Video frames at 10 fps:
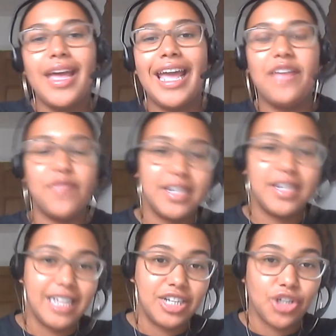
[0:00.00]
If you
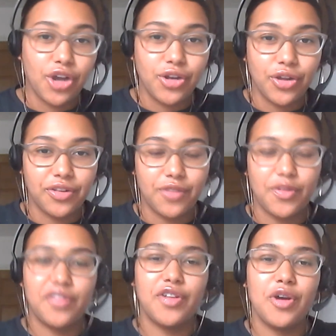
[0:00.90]
did join us
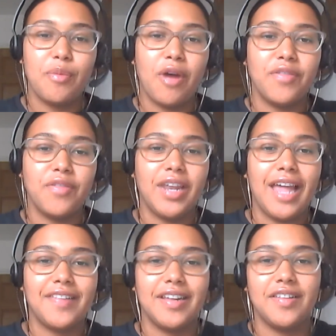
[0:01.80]
for some of the
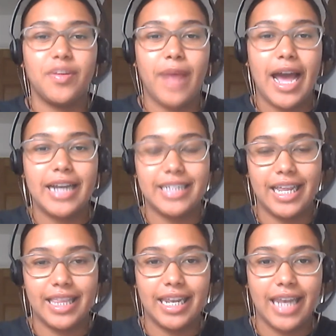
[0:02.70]
lessons that we had
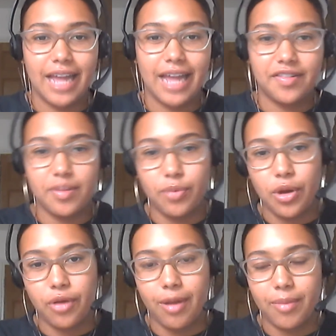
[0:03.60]
in the last
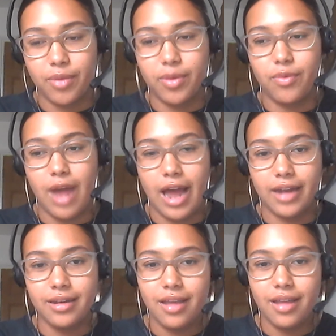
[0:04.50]
program that we
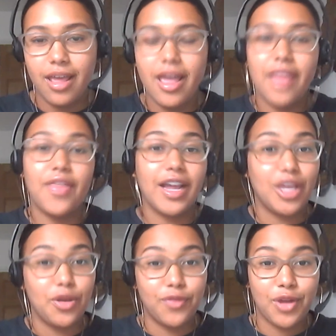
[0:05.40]
ran,
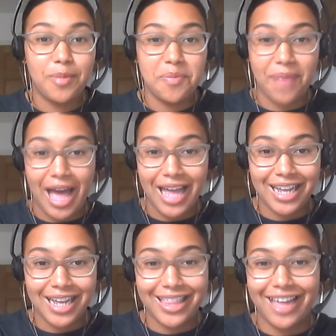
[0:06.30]
thank you for coming
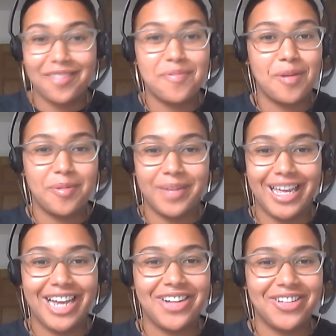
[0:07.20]
back. That's
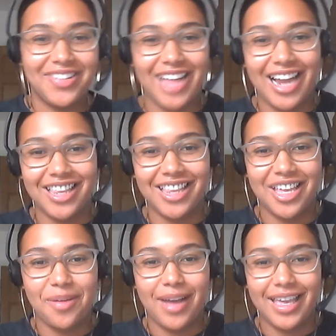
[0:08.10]
probably a good sign that
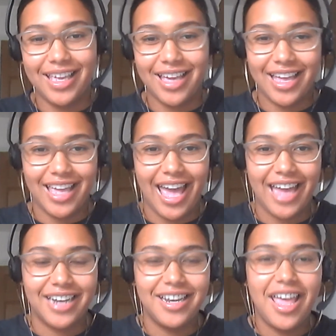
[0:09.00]
you are here
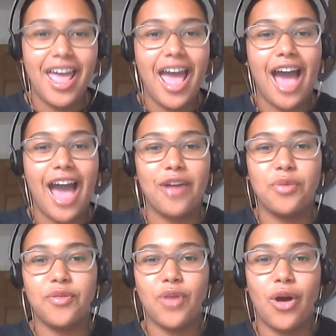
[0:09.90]
again. And
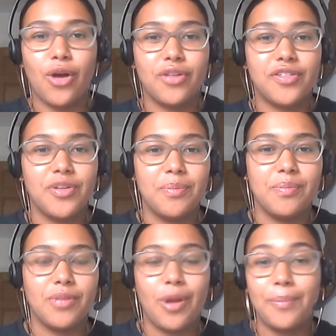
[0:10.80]
we've got
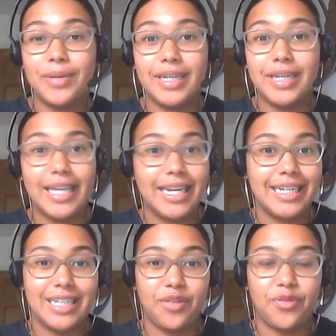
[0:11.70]
some completely
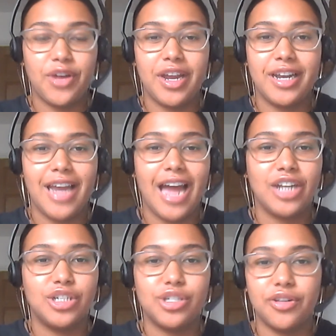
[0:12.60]
different
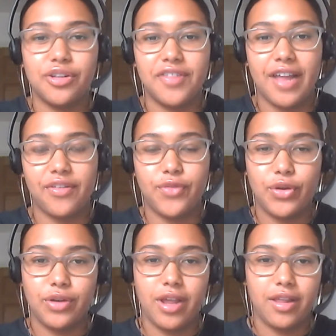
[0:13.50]
and just as
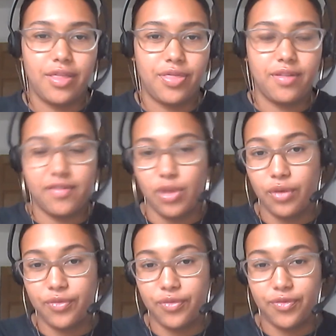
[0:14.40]
fun
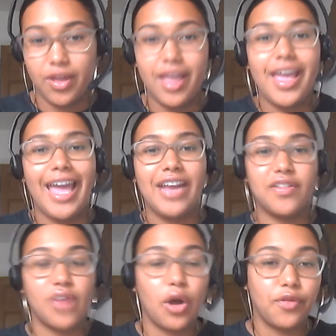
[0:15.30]
stuff in
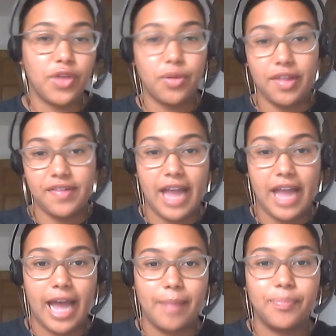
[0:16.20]
store for you this
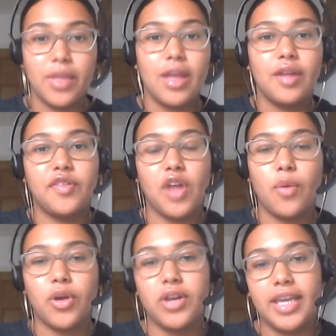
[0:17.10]
time.
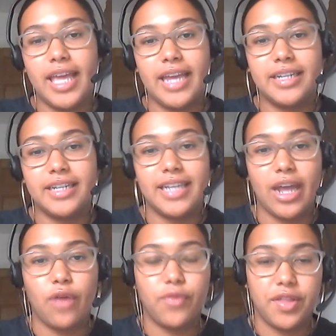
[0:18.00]
So we're going to kick
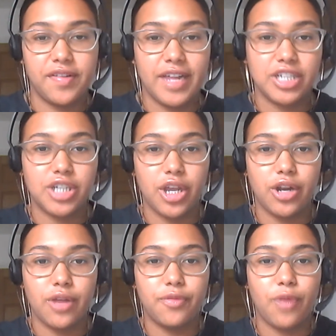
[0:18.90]
today off with a
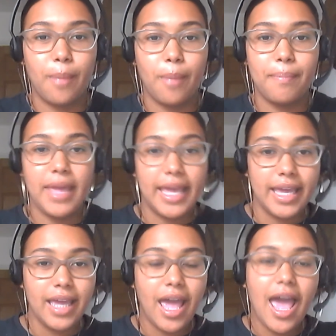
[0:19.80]
session from
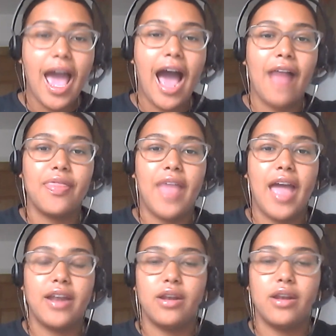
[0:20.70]
me. And
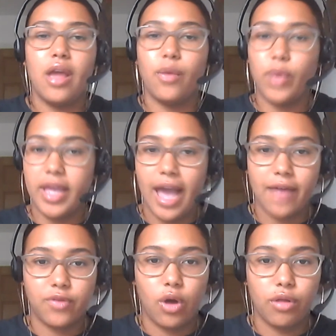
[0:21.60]
then we
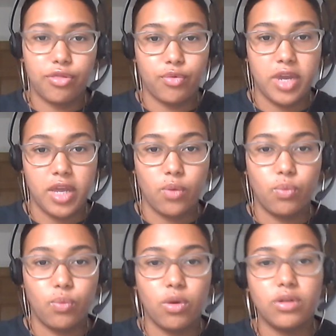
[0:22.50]
have got 3
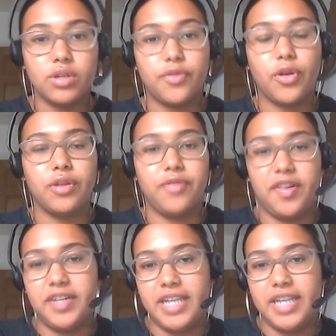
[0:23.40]
wonderful
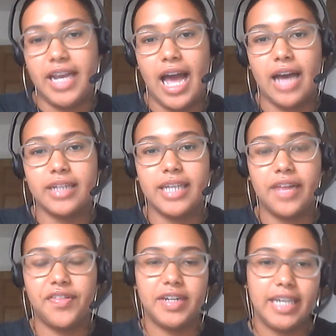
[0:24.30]
visiting
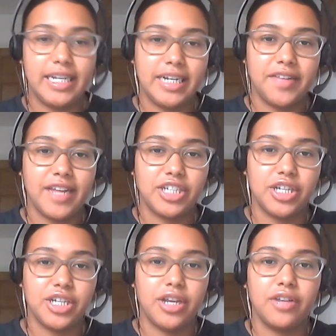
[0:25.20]
artists leading
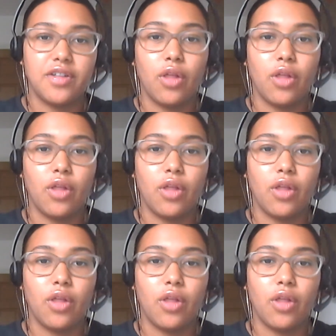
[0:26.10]
sessions on